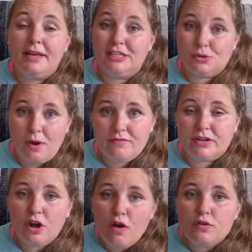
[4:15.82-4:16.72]
his graphic
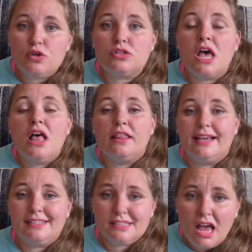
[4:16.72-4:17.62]
novels
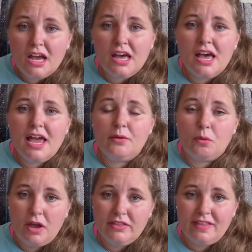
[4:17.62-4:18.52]
like Saga and
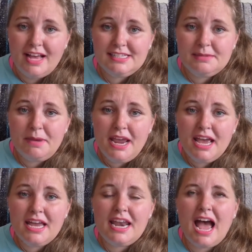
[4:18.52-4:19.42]
Why the Last
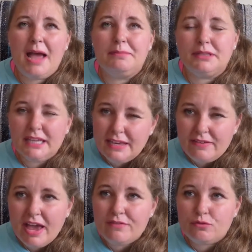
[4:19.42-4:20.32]
Man. I believe
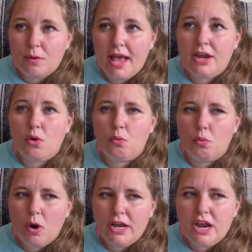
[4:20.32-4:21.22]
I have read
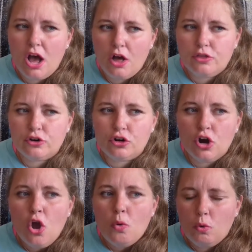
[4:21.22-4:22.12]
one other
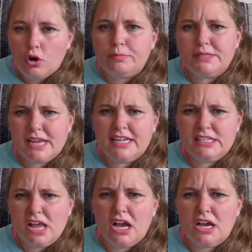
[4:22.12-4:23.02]
work besides
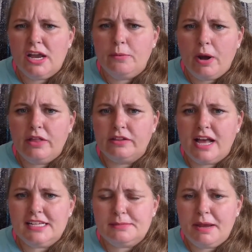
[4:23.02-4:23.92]
Saga and Why the
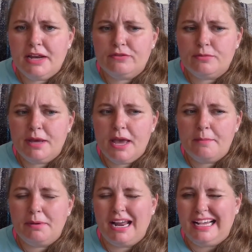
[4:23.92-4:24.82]
Last Man from
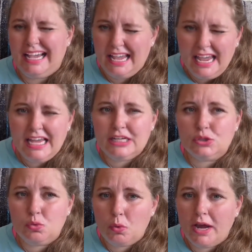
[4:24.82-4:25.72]
him, but I can't
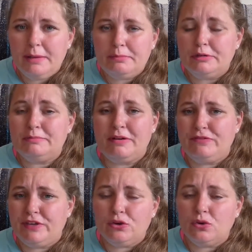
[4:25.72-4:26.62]
quite put my
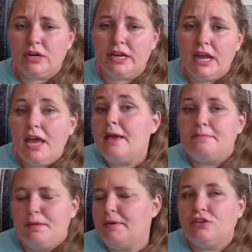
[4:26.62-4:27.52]
finger on it.
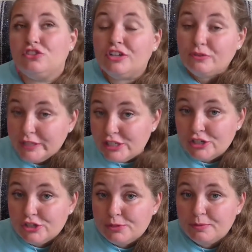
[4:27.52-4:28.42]
Maybe I should have
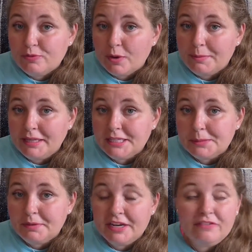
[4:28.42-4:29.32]
researched before I made this
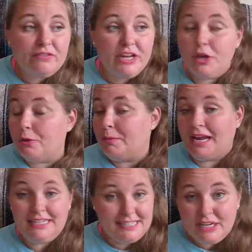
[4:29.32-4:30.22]
video, but
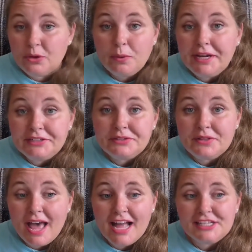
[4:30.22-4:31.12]
I didn't quite do
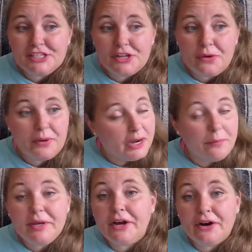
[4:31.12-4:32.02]
that, so here
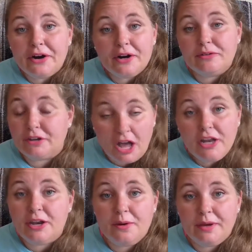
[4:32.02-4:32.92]
we are,
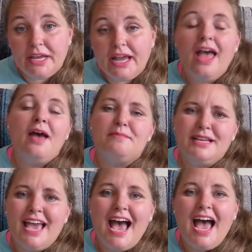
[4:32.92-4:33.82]
not knowing. But
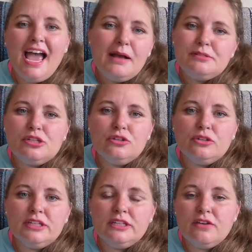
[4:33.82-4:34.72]
yeah, I
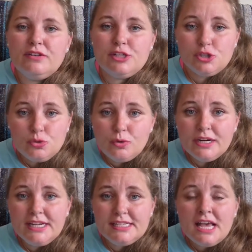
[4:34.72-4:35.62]
absolutely love his
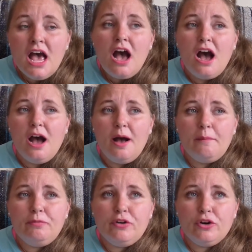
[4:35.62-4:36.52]
stories.
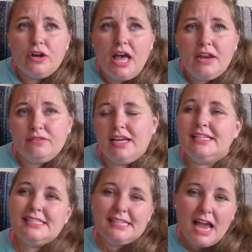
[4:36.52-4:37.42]
They're kind of like
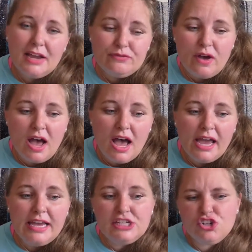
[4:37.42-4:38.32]

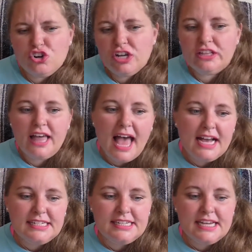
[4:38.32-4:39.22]
sci-fi,
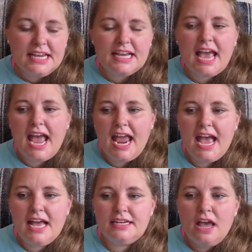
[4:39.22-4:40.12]
intergalactic,
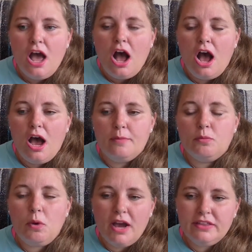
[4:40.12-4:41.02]
and
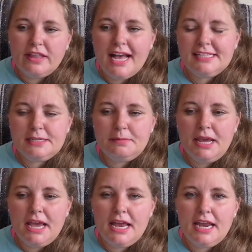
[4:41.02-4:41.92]
Why the Last
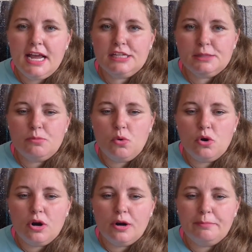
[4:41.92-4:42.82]
Man is
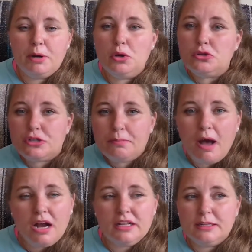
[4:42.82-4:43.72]
more
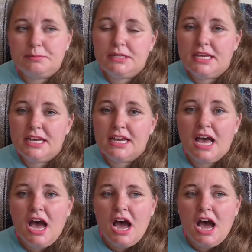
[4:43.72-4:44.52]
post-apocalyptic,